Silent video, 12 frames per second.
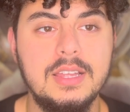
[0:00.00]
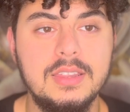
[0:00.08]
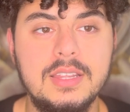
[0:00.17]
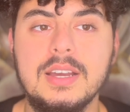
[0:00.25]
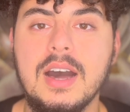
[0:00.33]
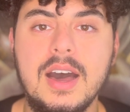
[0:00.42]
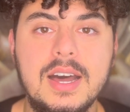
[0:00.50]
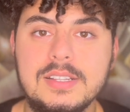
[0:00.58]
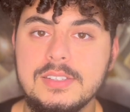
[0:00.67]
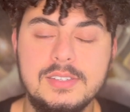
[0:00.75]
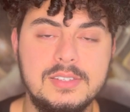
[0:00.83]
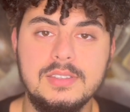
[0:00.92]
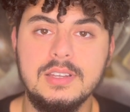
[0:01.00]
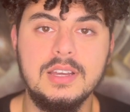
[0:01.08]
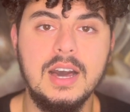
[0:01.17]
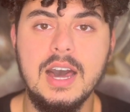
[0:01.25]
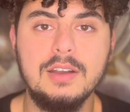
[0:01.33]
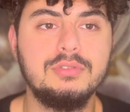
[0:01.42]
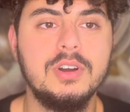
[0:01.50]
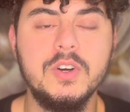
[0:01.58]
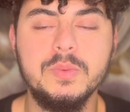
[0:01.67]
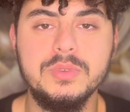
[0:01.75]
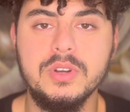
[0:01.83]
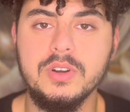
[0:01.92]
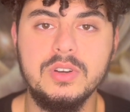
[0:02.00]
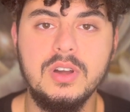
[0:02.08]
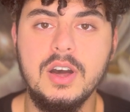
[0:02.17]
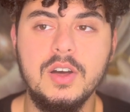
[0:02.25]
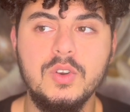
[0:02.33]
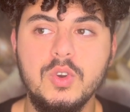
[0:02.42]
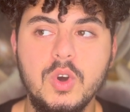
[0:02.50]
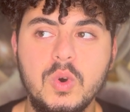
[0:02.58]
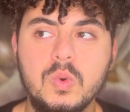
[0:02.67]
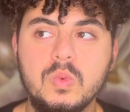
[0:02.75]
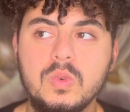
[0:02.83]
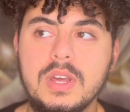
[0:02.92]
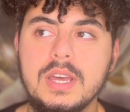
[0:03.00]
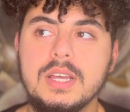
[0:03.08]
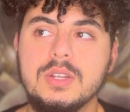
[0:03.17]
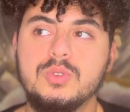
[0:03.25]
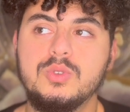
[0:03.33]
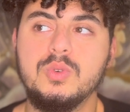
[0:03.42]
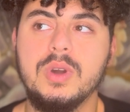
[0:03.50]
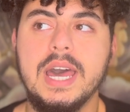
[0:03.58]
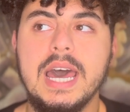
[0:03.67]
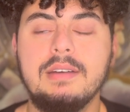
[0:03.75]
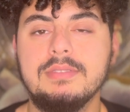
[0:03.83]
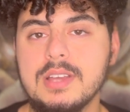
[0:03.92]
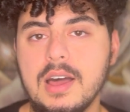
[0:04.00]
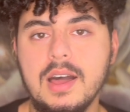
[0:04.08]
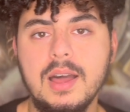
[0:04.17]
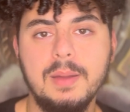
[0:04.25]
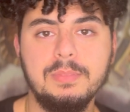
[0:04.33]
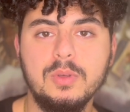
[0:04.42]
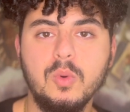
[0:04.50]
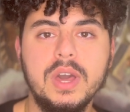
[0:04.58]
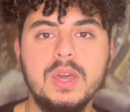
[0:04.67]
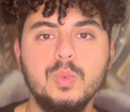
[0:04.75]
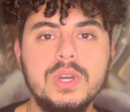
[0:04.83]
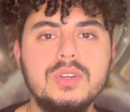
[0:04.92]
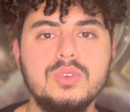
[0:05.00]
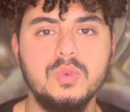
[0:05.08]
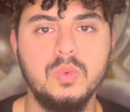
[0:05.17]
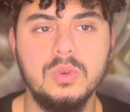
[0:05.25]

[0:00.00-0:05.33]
The God realms are not known to have time the way we do,